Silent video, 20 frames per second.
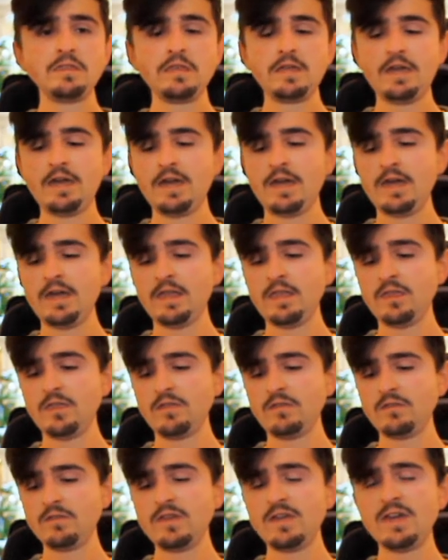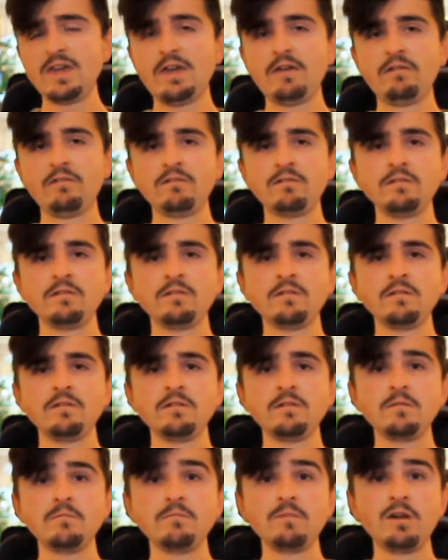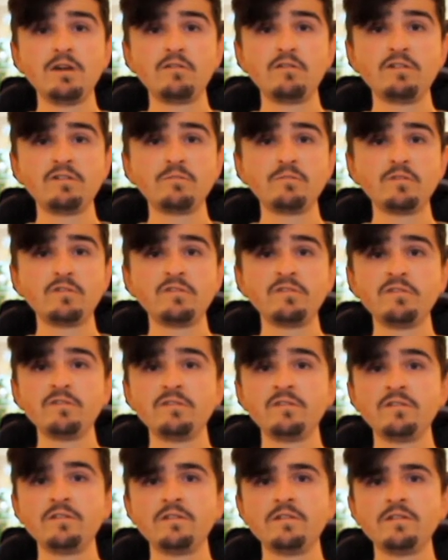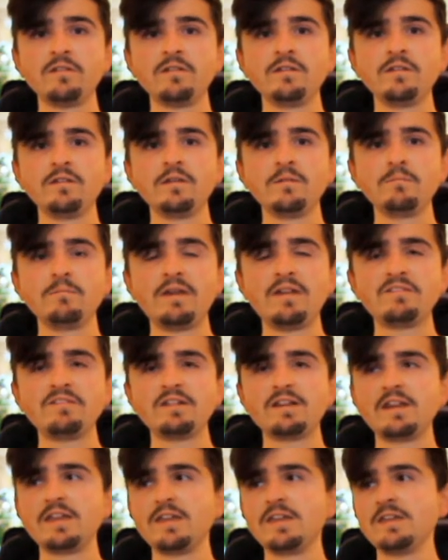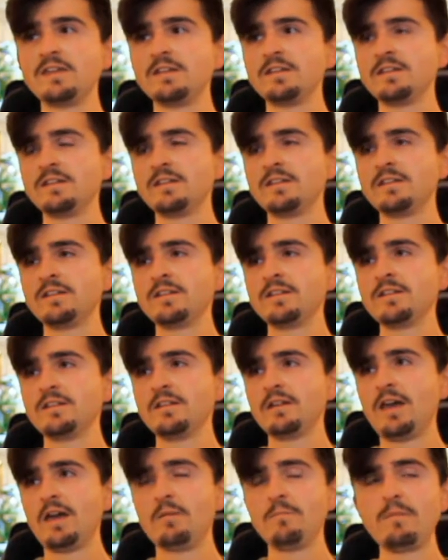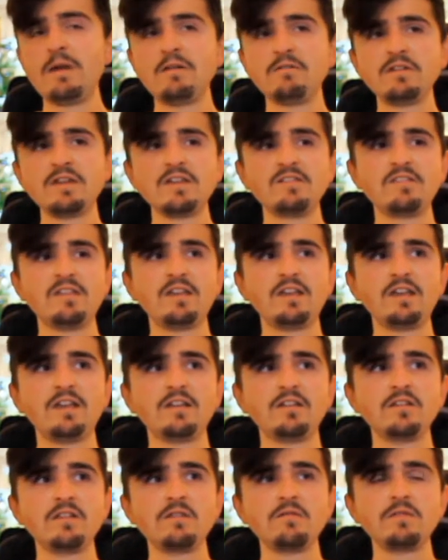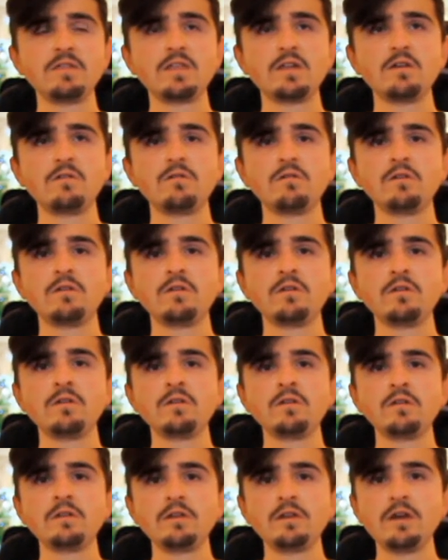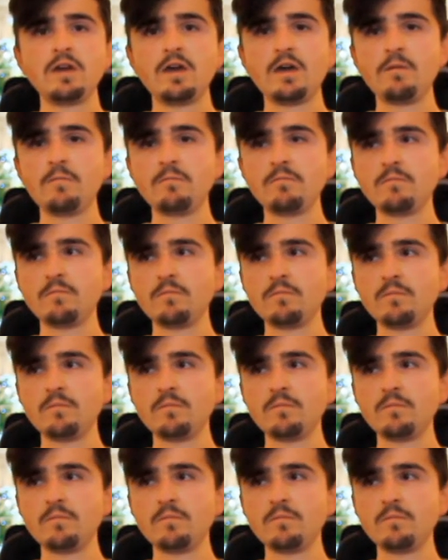And yeah, Merry Christmas, basically. How merry is it? I don't even know.